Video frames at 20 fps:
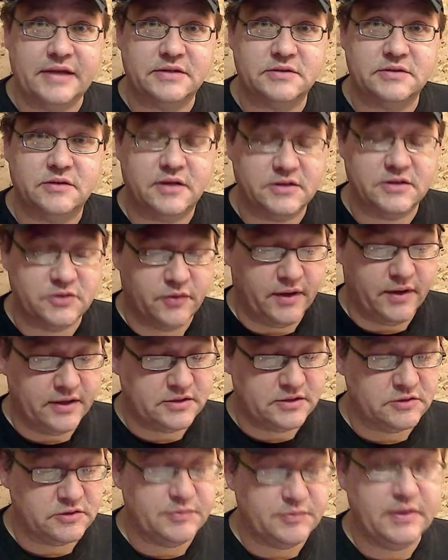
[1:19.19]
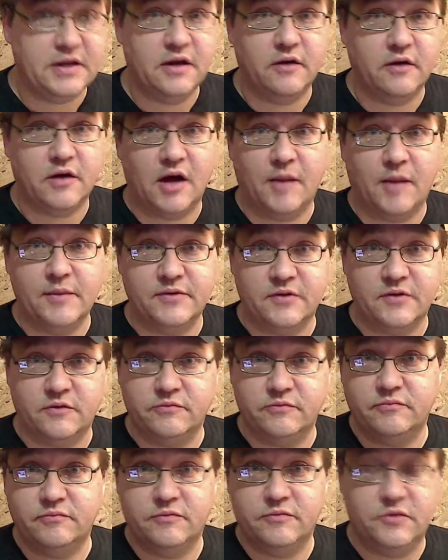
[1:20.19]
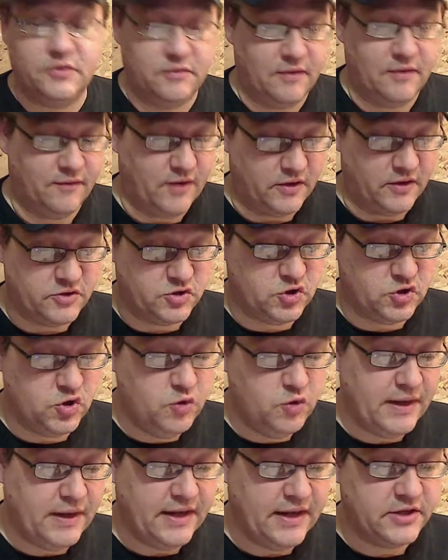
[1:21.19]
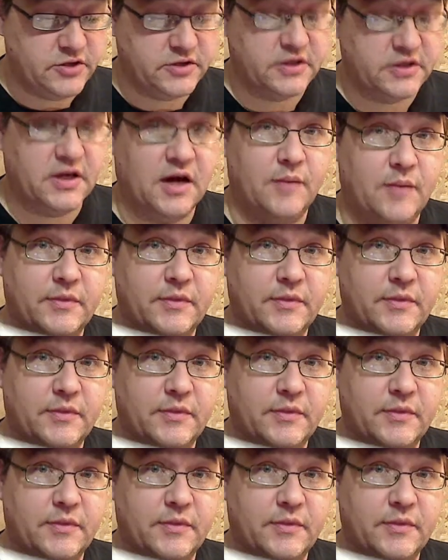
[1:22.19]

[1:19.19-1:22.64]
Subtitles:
So that's great. So speaking of comments, I've got 2 pages of comments